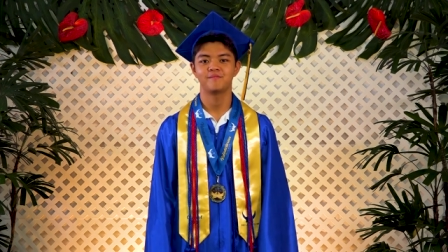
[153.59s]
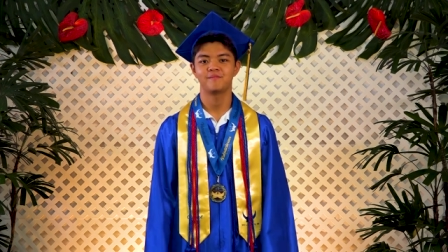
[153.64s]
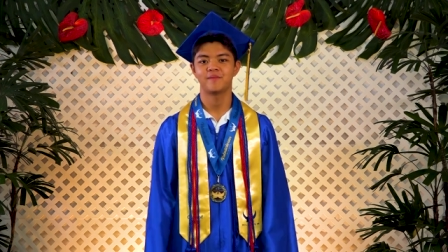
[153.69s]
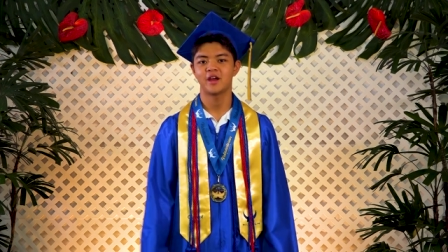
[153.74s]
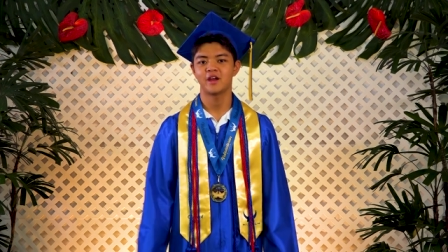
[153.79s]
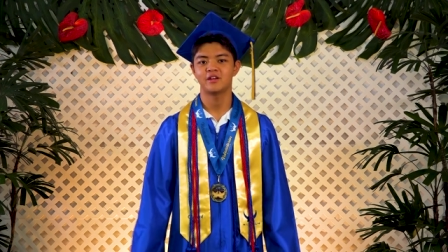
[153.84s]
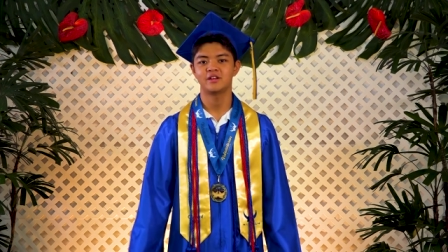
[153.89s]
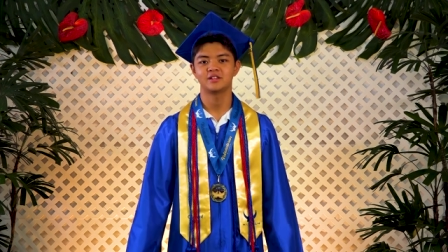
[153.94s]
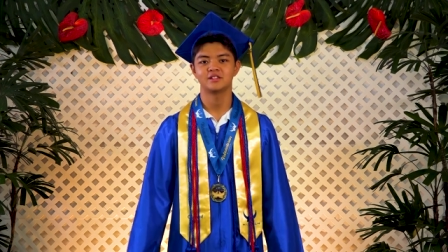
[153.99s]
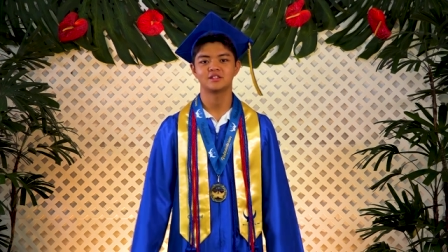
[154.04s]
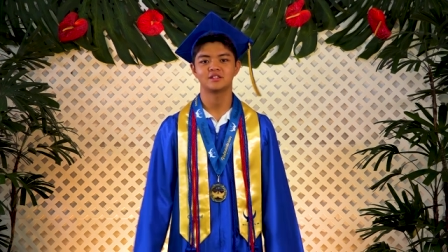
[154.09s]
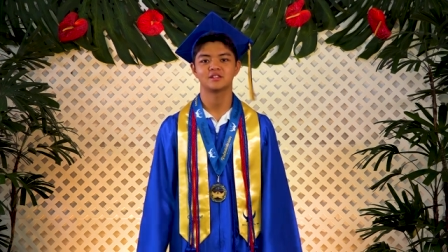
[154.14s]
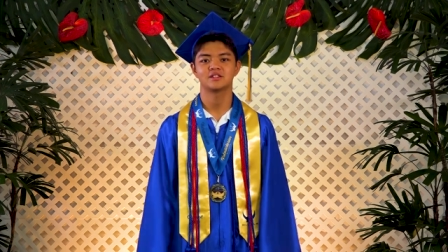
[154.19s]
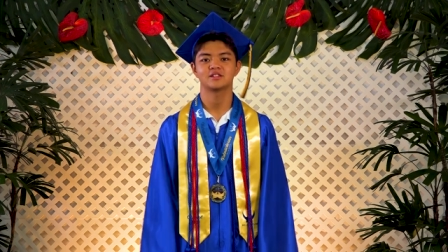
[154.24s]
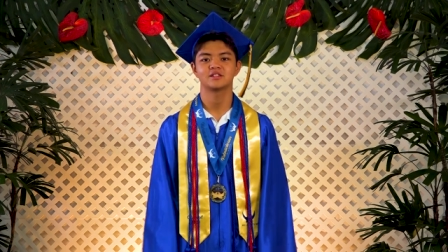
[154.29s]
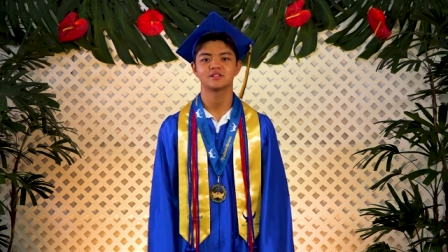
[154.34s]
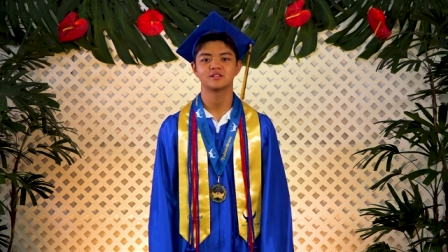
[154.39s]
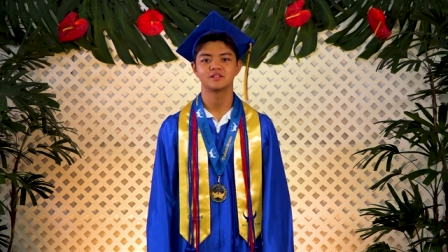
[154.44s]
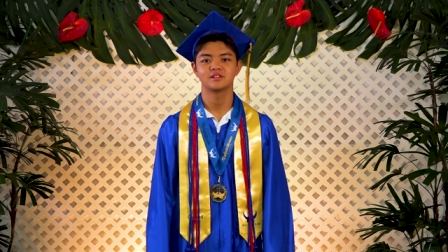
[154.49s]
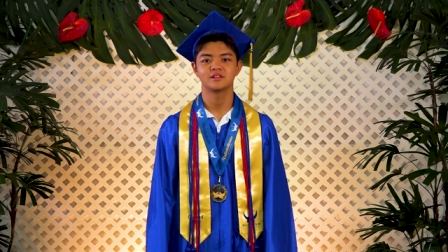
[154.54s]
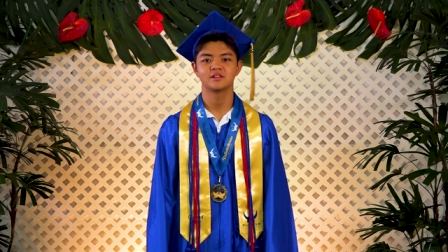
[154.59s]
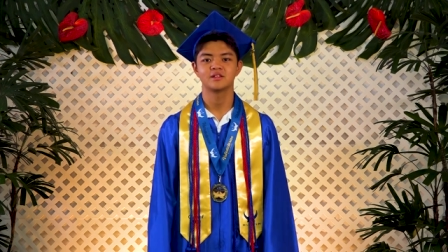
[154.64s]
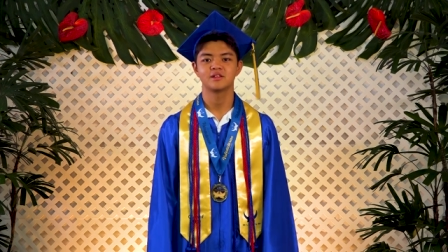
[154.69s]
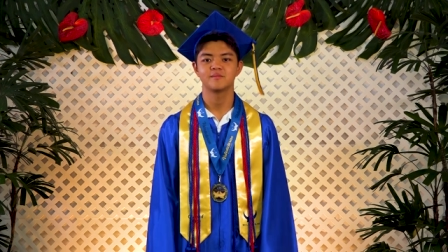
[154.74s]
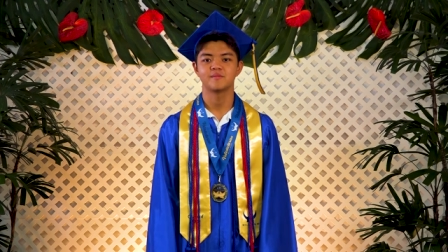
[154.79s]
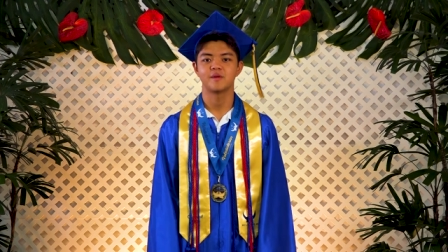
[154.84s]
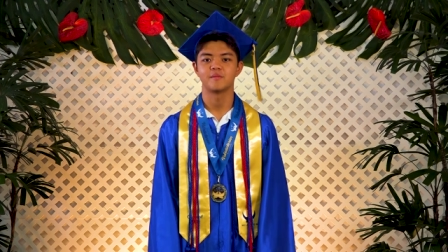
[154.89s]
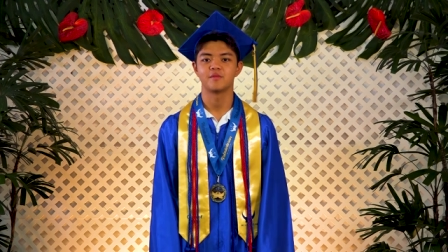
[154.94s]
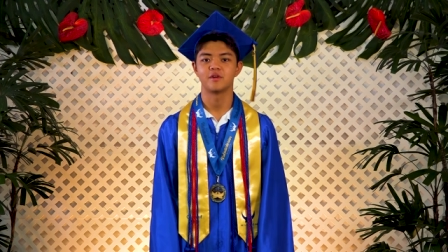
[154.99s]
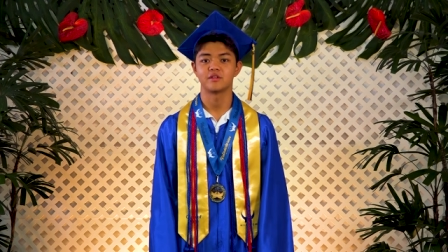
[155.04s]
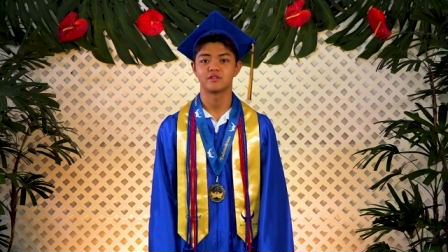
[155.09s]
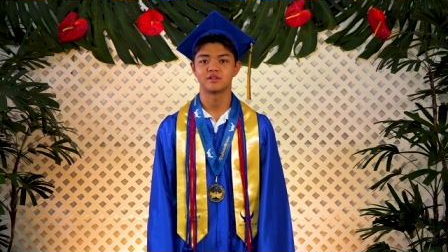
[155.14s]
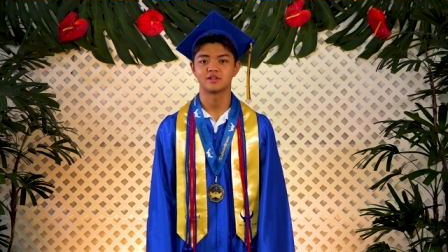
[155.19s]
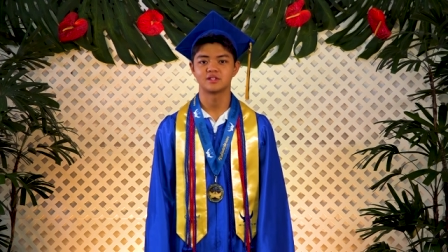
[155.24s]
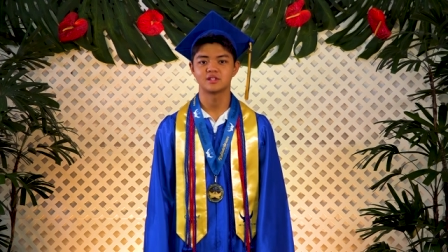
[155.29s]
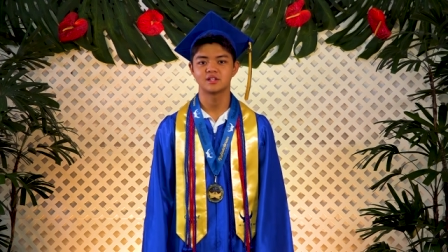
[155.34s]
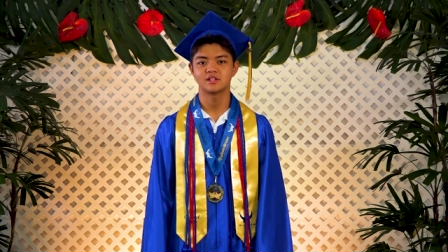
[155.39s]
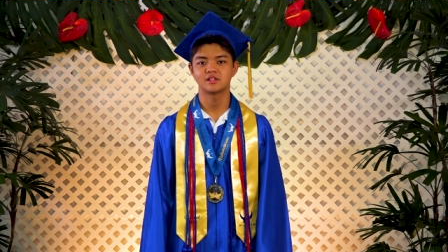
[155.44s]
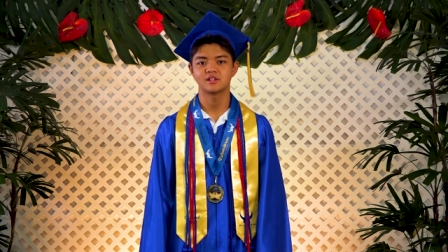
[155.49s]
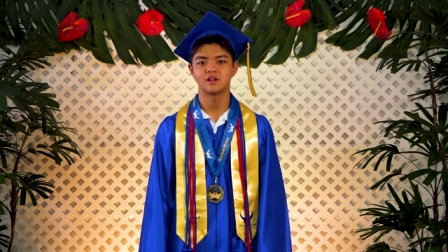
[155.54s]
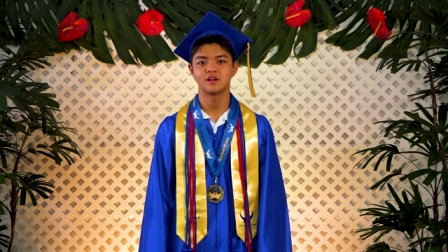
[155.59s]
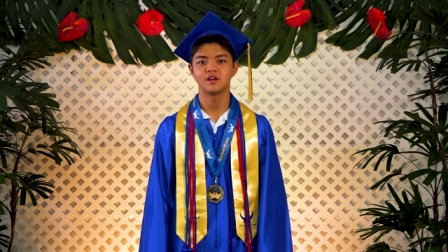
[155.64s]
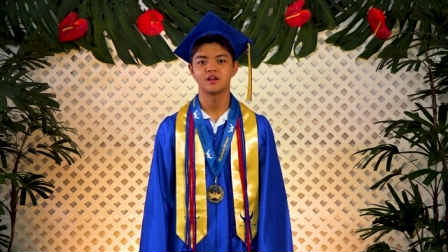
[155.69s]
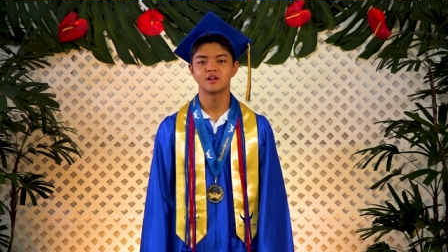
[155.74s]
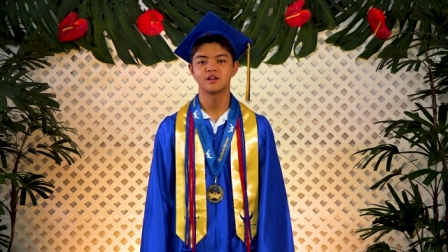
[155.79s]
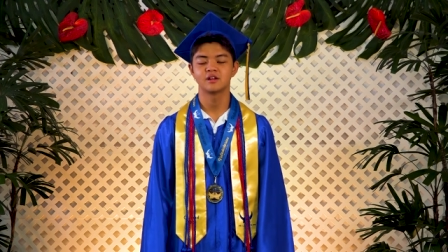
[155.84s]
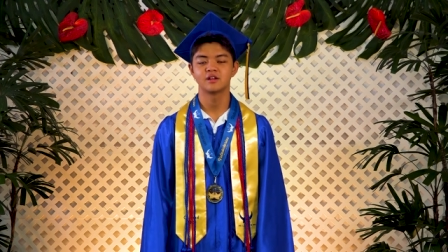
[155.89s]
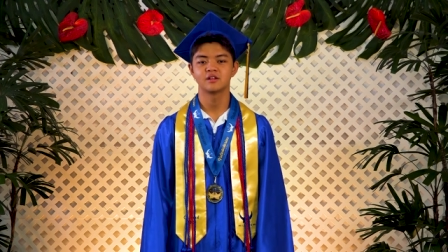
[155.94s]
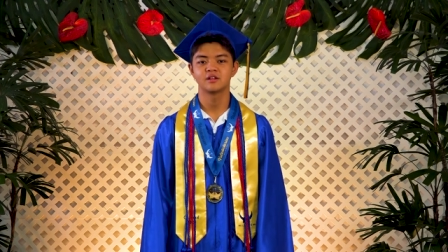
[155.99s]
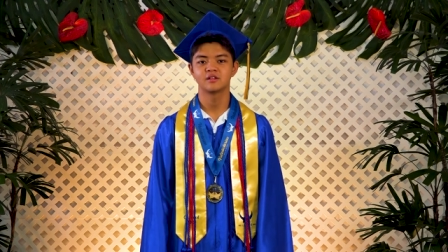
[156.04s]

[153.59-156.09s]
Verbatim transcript: parents, my brother and sister,